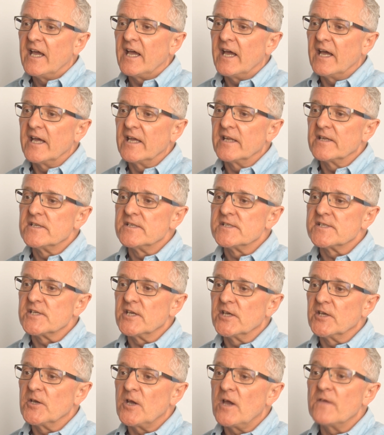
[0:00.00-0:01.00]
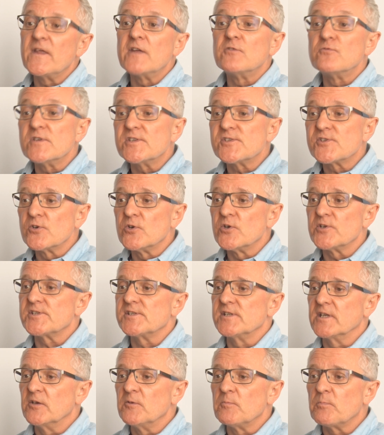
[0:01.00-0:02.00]
and then
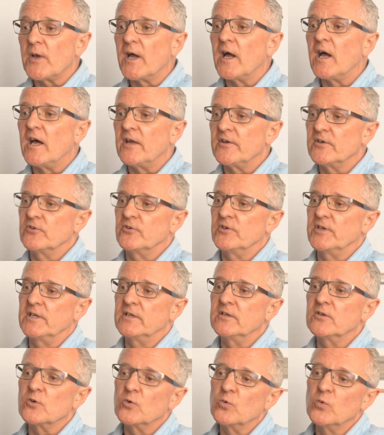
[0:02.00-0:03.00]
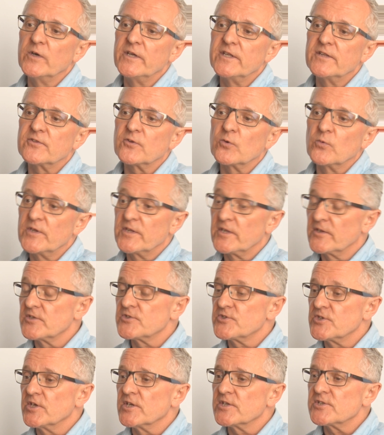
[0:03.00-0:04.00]
resourcing and partnering with other
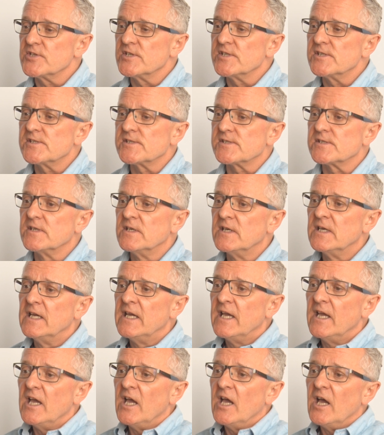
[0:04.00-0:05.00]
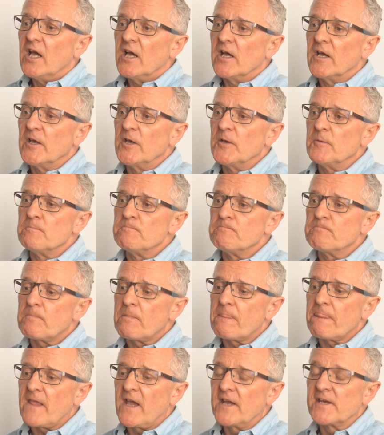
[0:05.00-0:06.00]
churches.
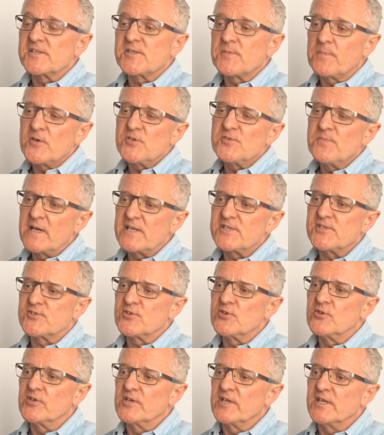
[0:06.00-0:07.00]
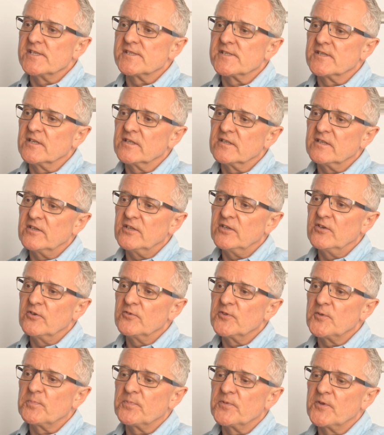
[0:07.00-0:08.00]
And I suppose my story is that,
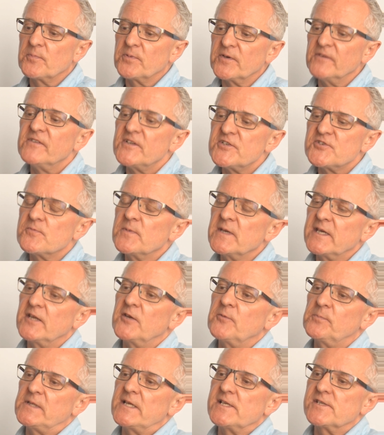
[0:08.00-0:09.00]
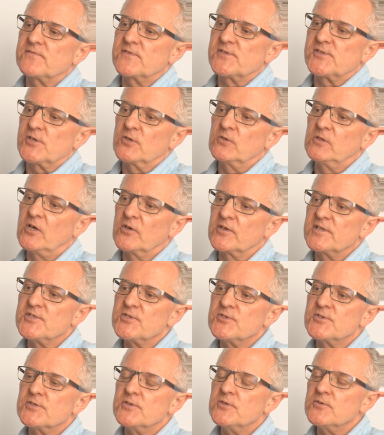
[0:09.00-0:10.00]
the privilege of being in a place for so long is
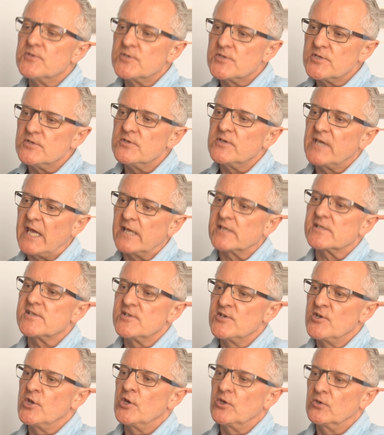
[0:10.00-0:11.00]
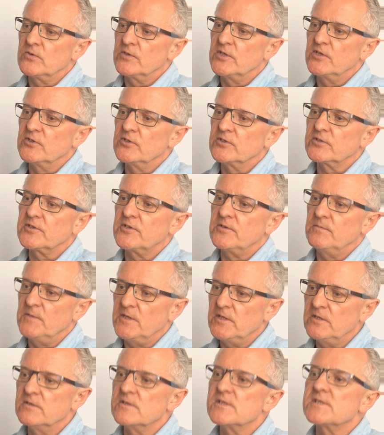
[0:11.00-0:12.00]
you do get to know your
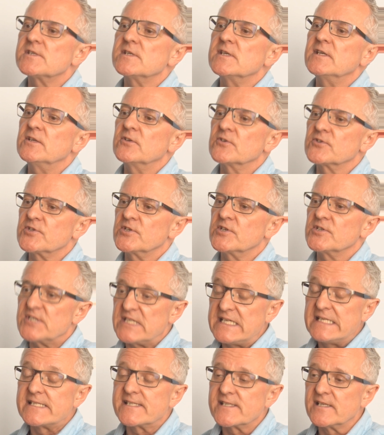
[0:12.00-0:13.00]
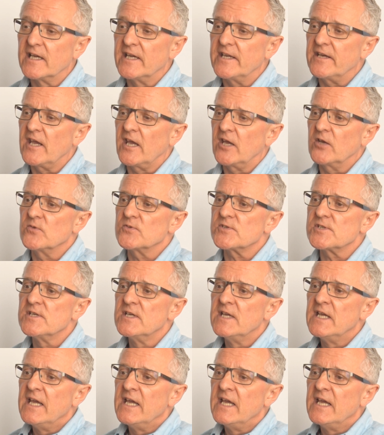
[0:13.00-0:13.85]
community, your church inside out.